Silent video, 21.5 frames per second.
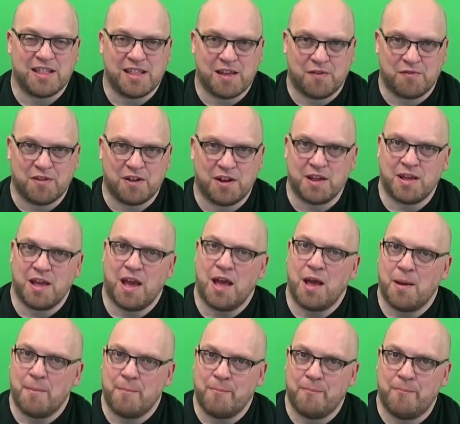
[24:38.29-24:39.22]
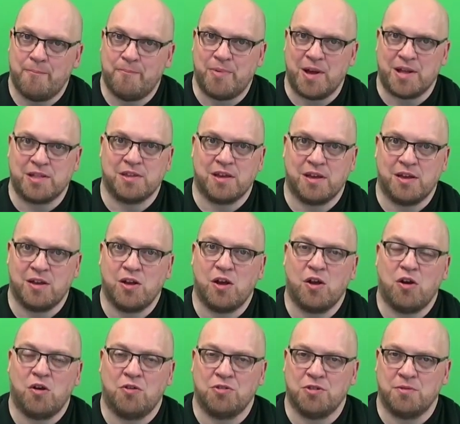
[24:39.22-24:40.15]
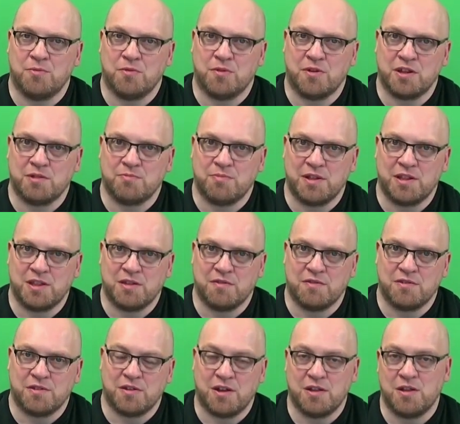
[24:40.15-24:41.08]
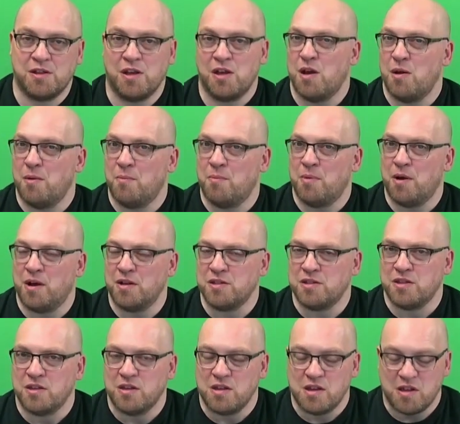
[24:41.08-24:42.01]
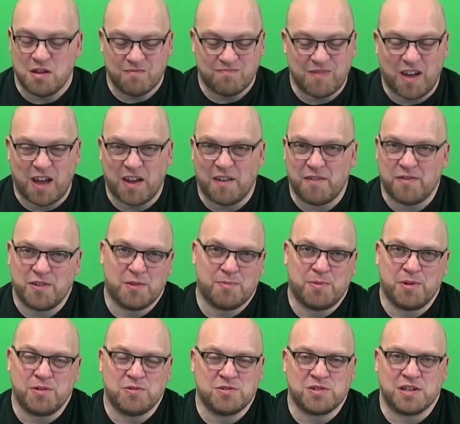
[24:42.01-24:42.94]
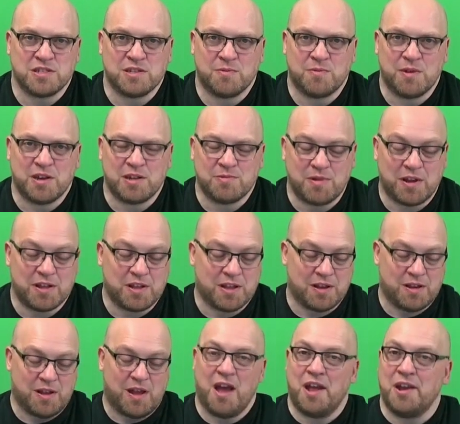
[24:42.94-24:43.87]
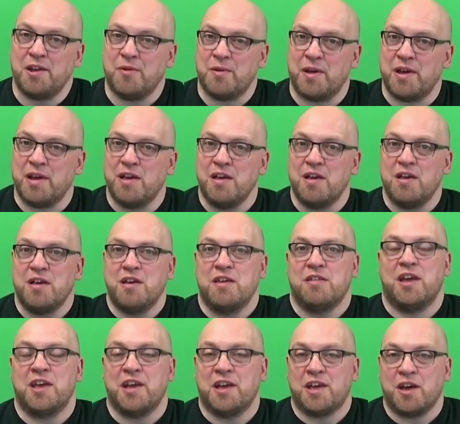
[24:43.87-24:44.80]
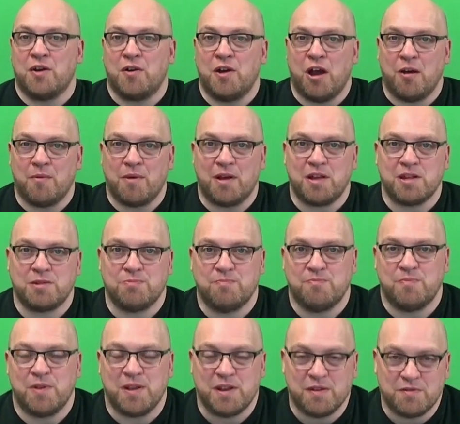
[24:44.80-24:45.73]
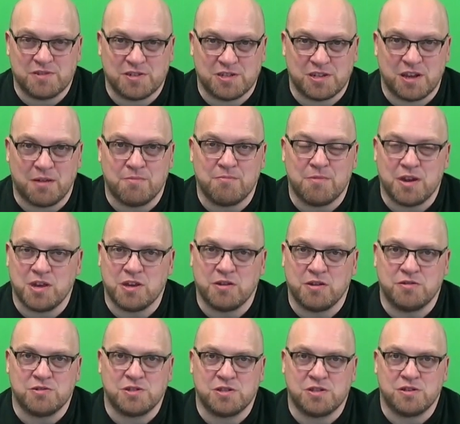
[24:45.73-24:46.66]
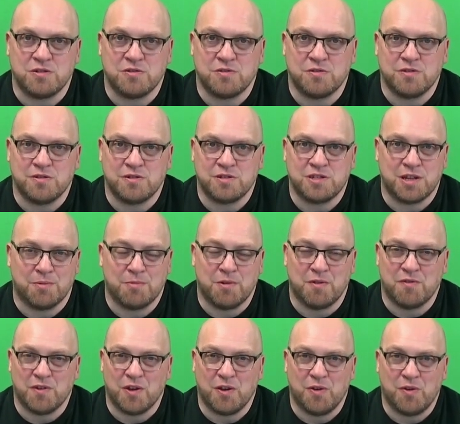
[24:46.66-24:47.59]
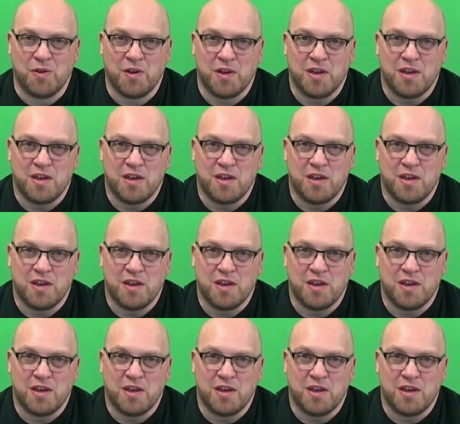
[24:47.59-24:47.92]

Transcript: Definitely better on the more expensive side, but I suppose that's to be expected. Anyway, there you go. I hope that's been of some use to some of you.